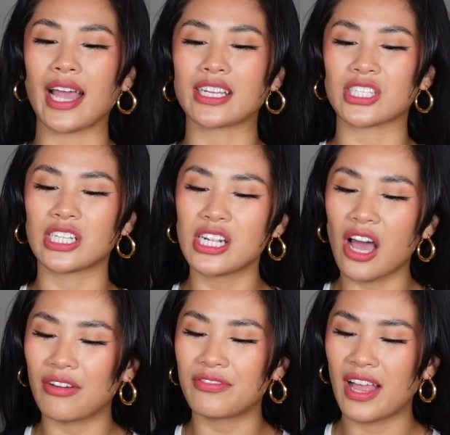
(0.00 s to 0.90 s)
I just
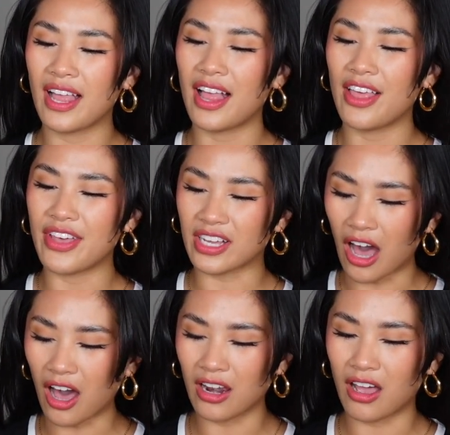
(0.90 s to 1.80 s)
love the
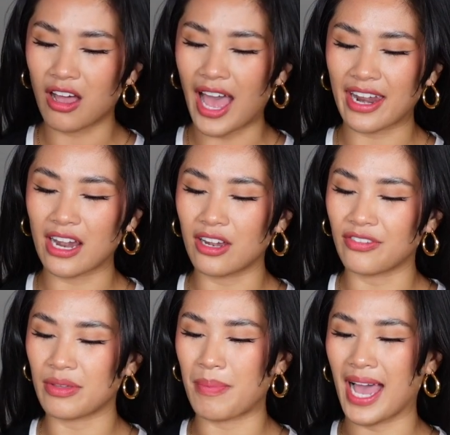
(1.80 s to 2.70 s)
color and I
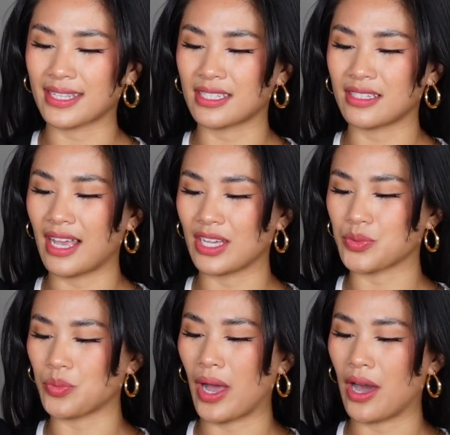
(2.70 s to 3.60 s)
love the pattern
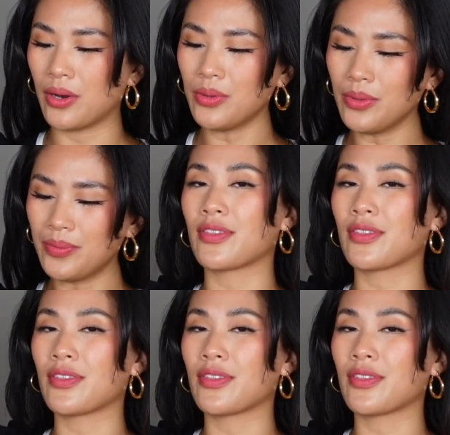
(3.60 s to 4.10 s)
as well.